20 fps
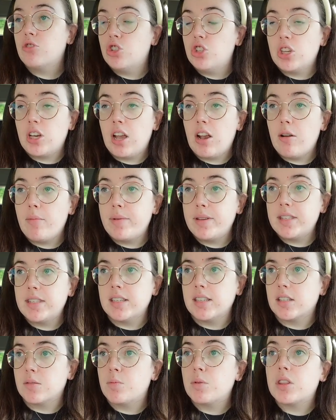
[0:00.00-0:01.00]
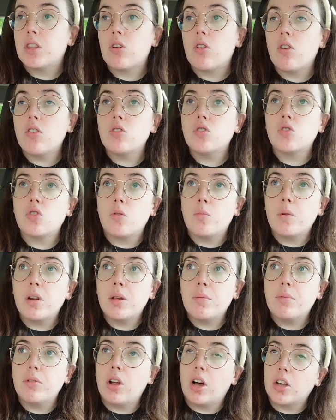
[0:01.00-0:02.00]
She took care of business. But there are so
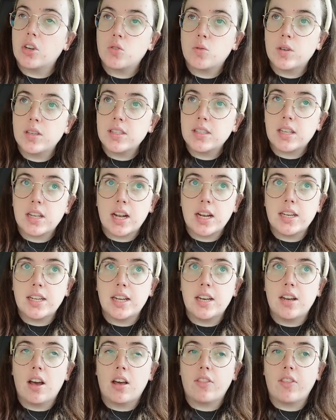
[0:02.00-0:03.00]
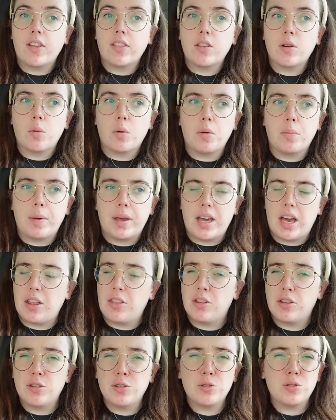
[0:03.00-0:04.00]
many plot twists that I did not think there would be. I
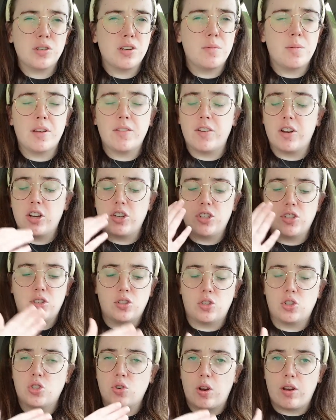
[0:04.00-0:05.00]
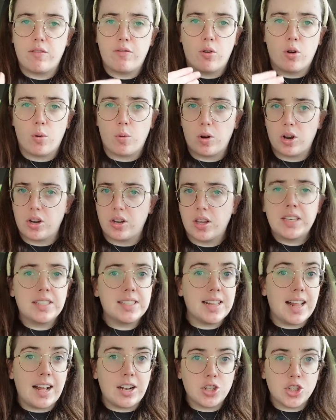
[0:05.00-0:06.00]
thought this was going to be very just a straightforward
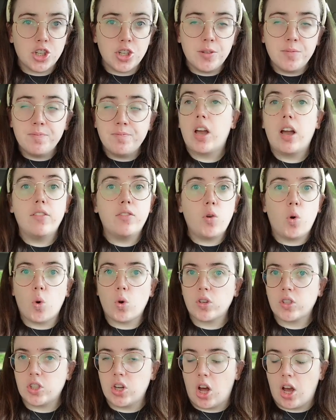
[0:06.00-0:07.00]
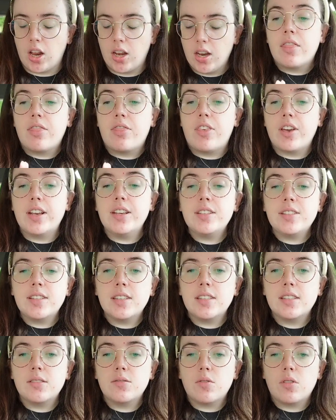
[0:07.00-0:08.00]
slasher. Of course not. This
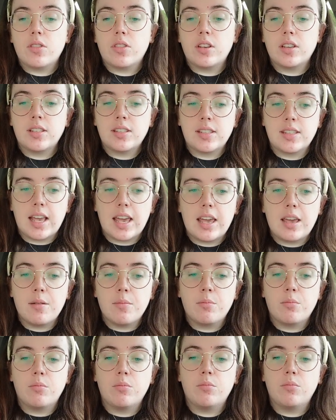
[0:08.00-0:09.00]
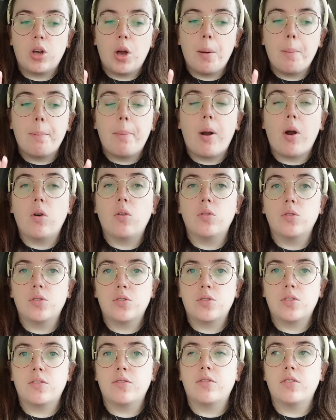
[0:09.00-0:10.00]
is the same
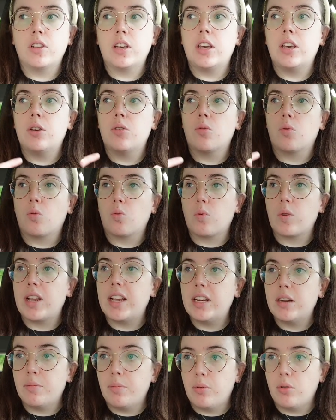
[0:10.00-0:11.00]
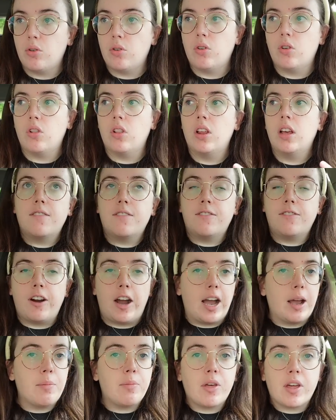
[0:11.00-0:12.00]
compulsively readable
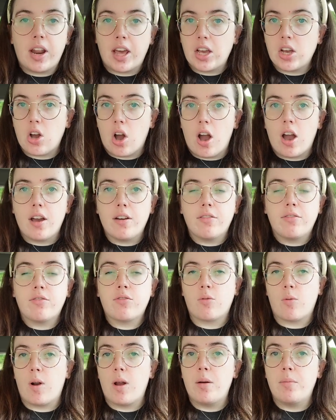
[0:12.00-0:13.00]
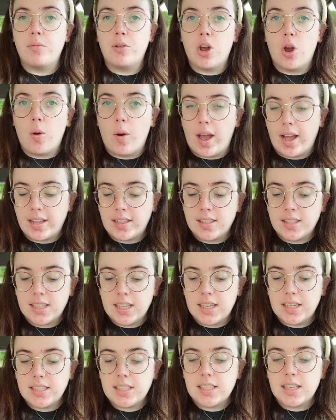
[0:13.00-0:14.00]
vibe that I got from No
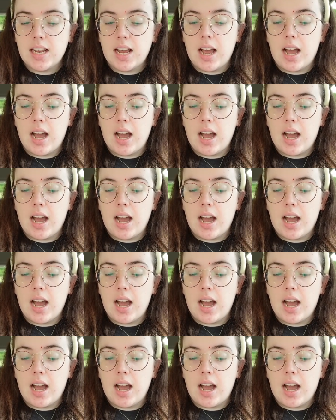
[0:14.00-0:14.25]
Exit.